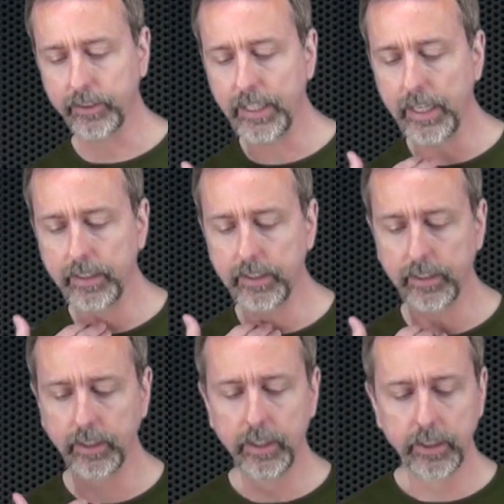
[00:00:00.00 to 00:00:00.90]
tend to
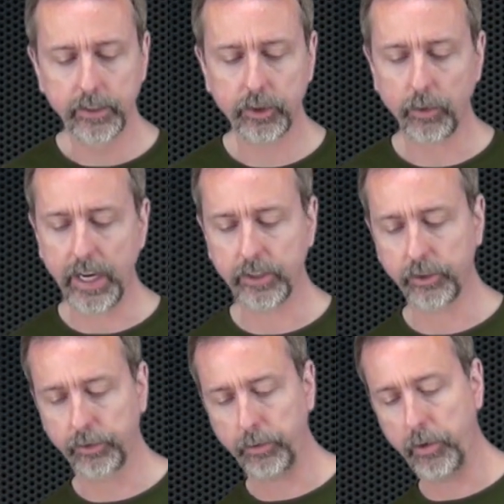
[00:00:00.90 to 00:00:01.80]
scratch
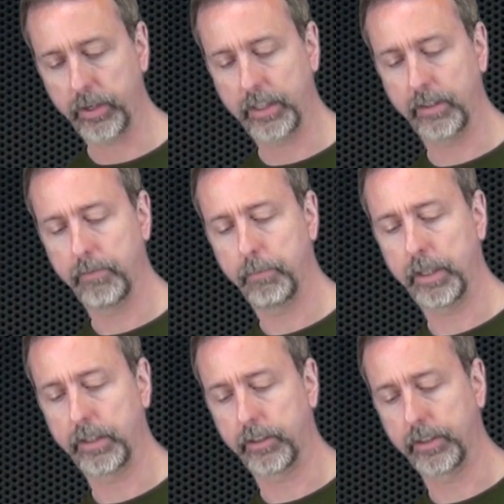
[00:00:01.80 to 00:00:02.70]
your throat and be
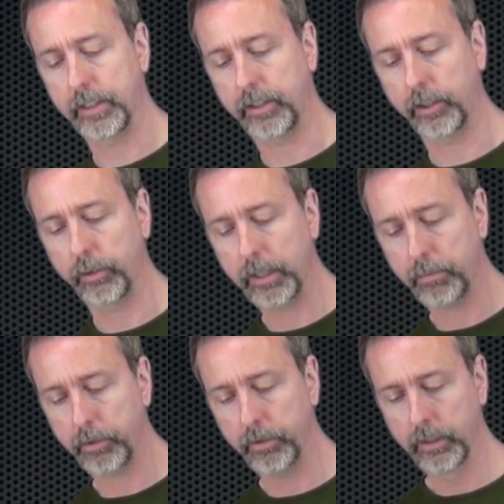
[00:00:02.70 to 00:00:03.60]
a little
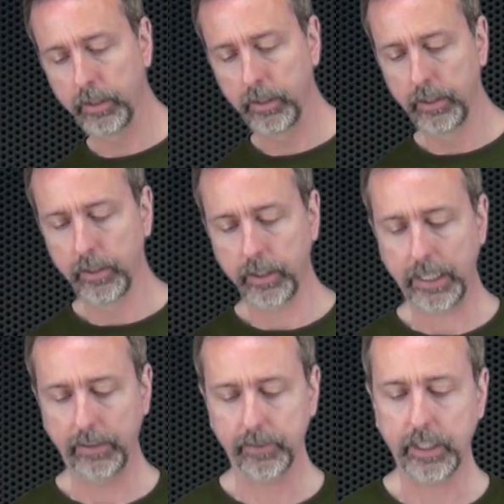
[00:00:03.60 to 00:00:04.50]
disagreeable.
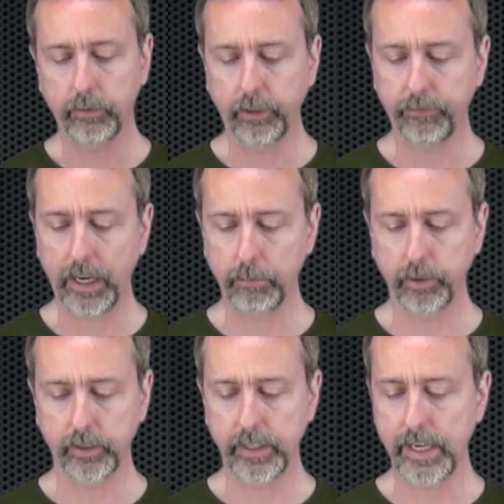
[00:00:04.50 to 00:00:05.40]
Celery
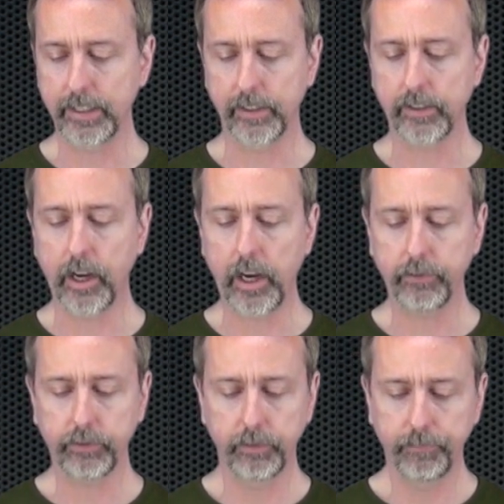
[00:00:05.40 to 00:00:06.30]
fiber is nice and
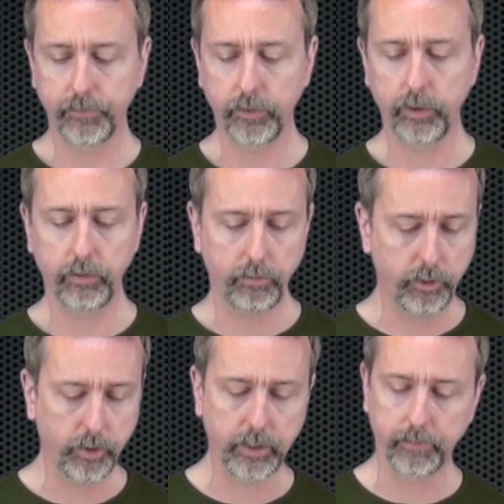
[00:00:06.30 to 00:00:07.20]
soft.
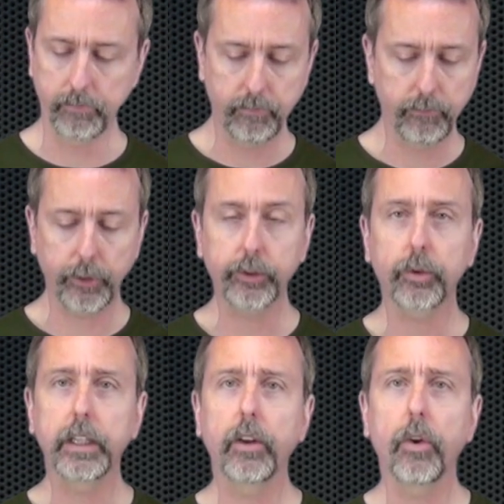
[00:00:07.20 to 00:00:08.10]
You can
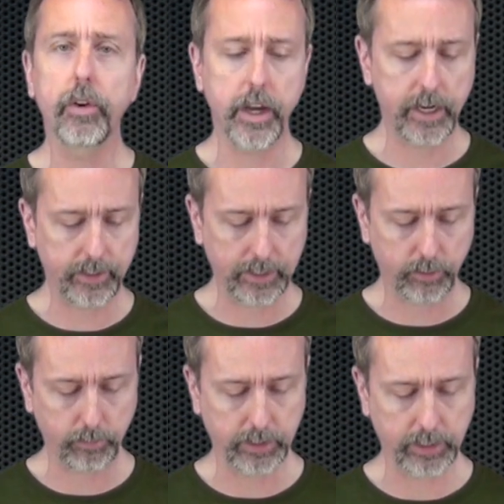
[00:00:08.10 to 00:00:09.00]
filter it or not,
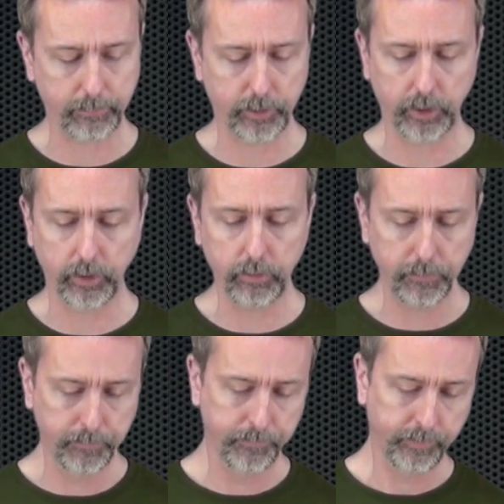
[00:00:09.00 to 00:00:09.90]
that's really up to you.
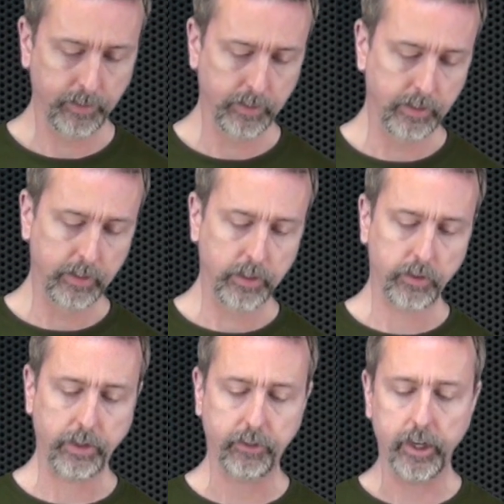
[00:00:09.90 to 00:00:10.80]

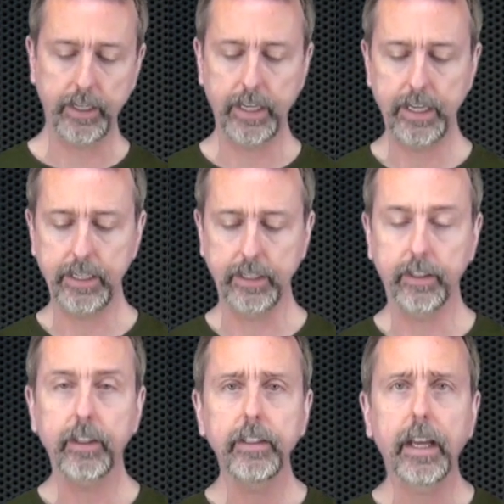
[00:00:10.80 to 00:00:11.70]
So I've gone ahead and
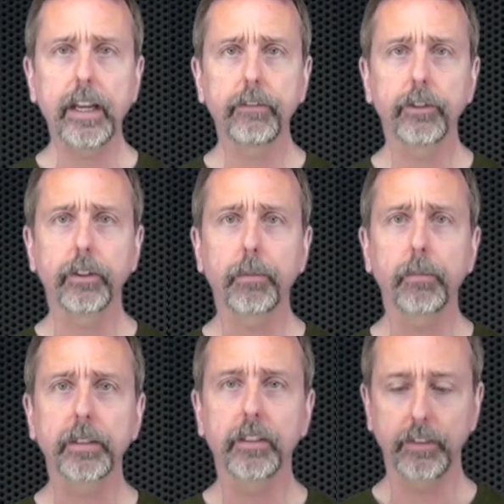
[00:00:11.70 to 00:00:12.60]
done that for the
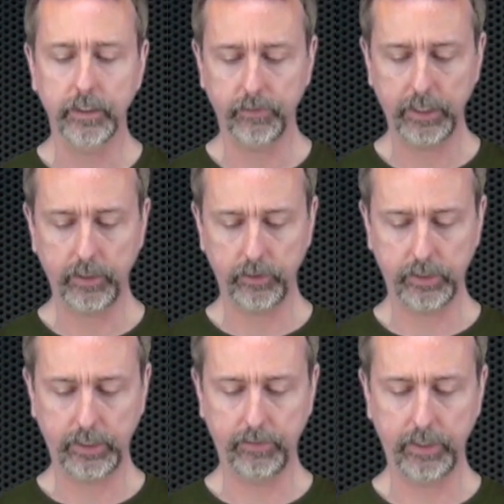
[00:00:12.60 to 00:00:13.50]
purpose of this video,
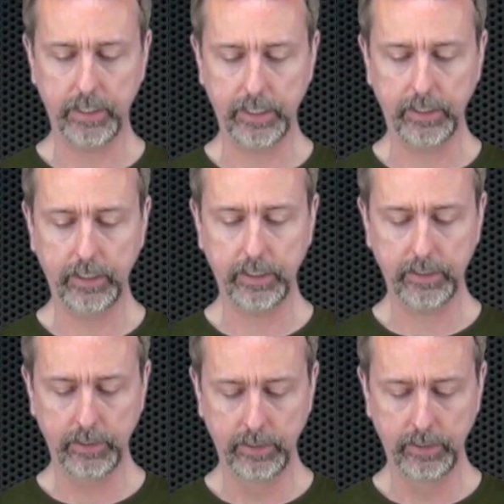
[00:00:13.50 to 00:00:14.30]
just to give you an idea.